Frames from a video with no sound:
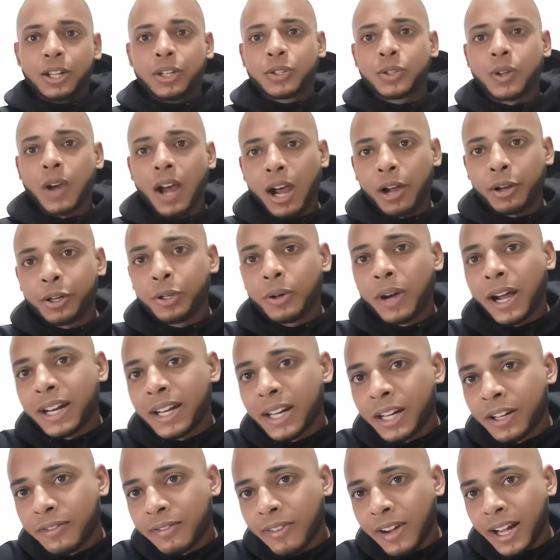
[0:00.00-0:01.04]
So how do you
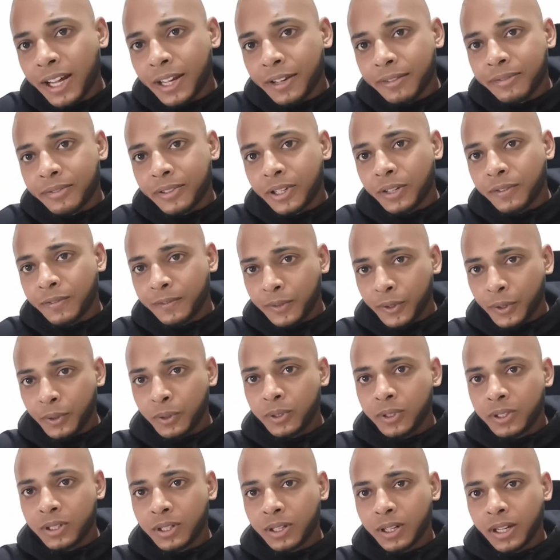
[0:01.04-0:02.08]
identify if a
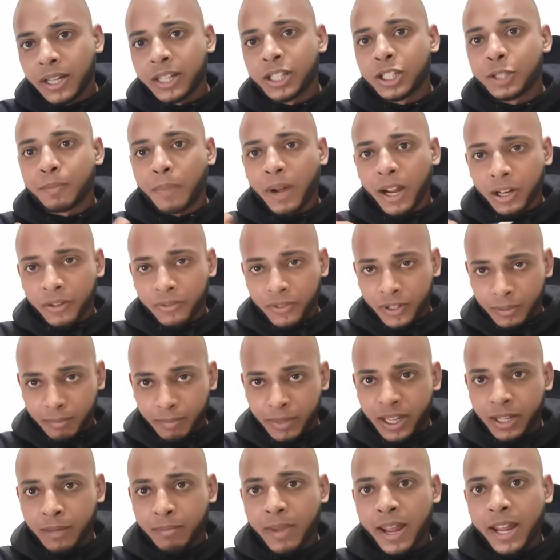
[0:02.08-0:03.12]
food, in spite of it
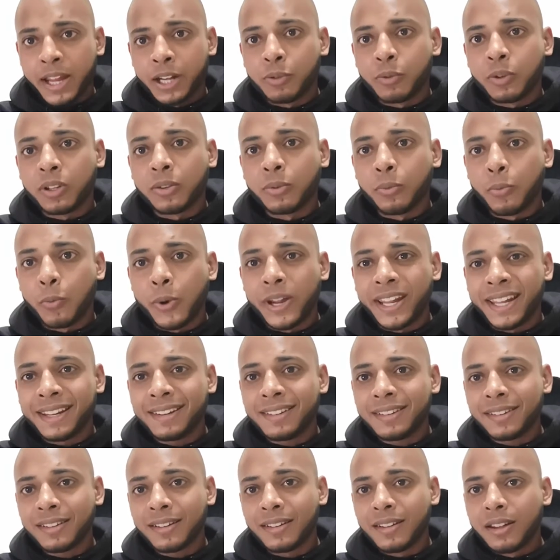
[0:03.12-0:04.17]
being made with
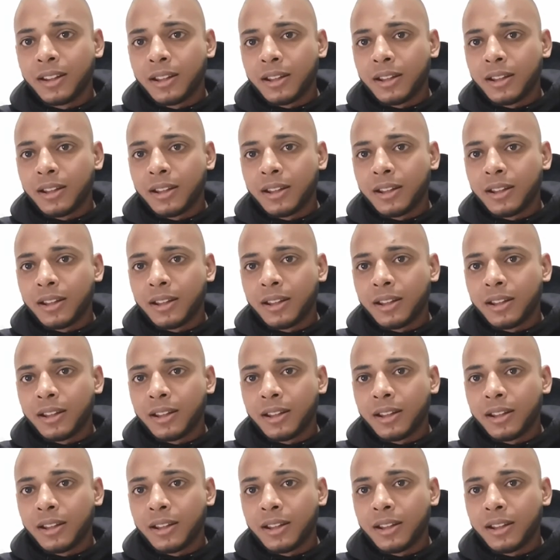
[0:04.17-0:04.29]
wheat,